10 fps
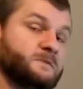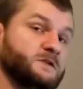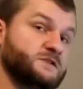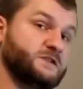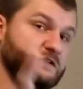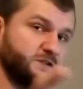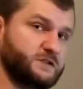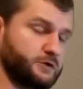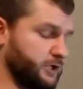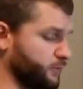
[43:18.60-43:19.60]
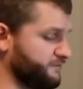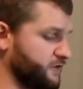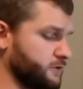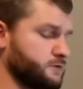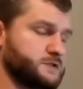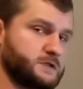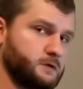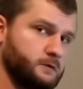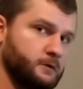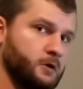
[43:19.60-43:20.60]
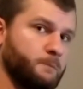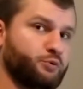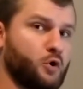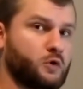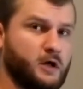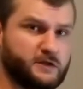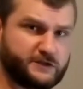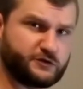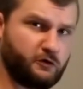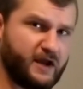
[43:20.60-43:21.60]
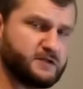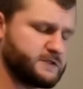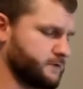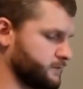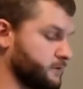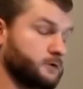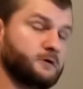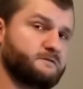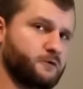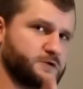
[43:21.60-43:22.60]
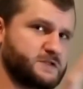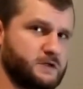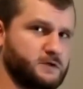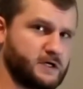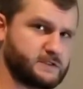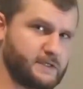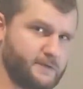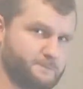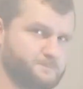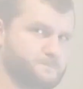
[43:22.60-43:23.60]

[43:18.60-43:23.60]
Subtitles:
Sticks and Steel Gear reviews. Pro Gauntlet is great. Looking forward to seeing you next time.